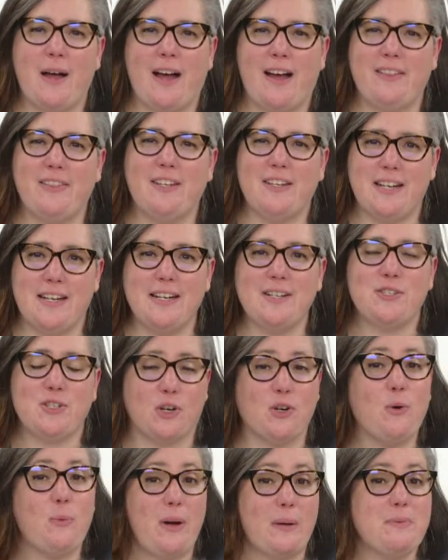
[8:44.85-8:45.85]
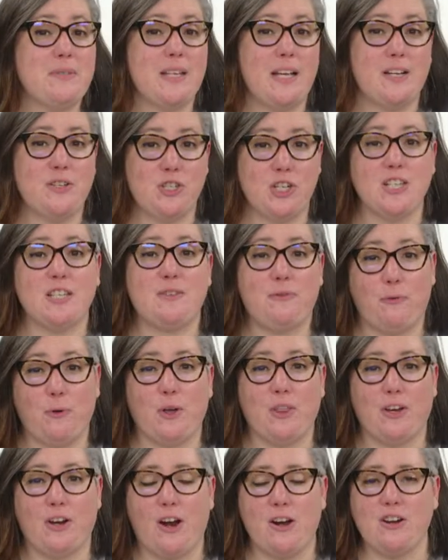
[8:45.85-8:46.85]
on the Knitting Circle website just
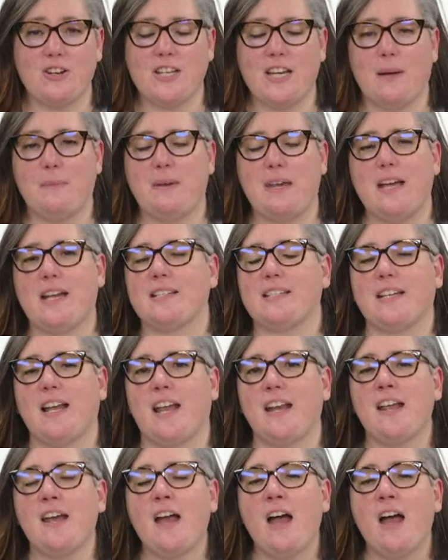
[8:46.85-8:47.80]
for the Garter Tab Cast On.